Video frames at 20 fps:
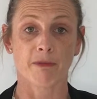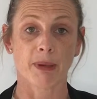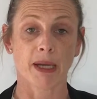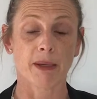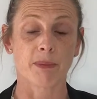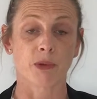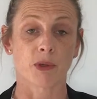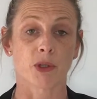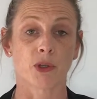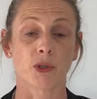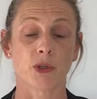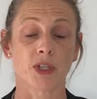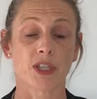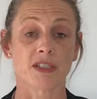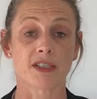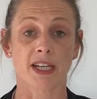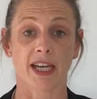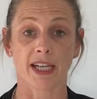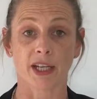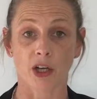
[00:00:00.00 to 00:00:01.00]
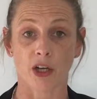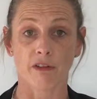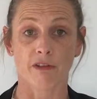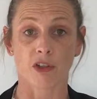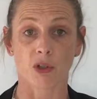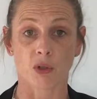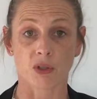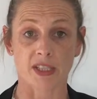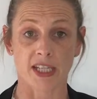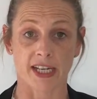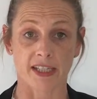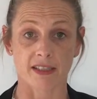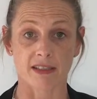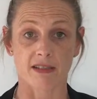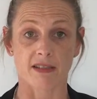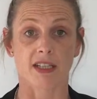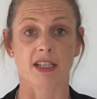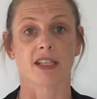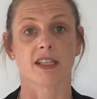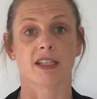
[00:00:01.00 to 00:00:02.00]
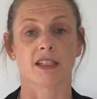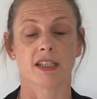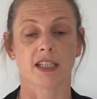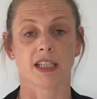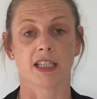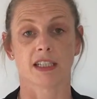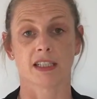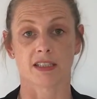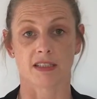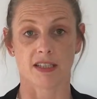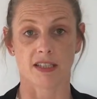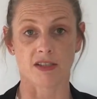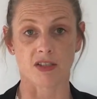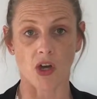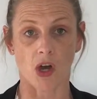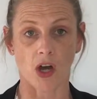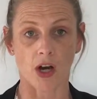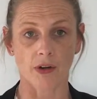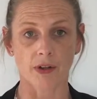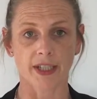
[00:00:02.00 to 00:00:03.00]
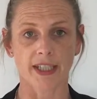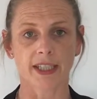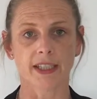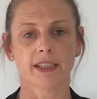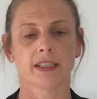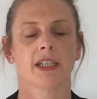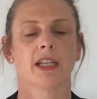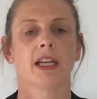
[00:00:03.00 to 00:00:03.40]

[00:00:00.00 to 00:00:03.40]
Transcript: have people who can take over your tenancy in its entirety,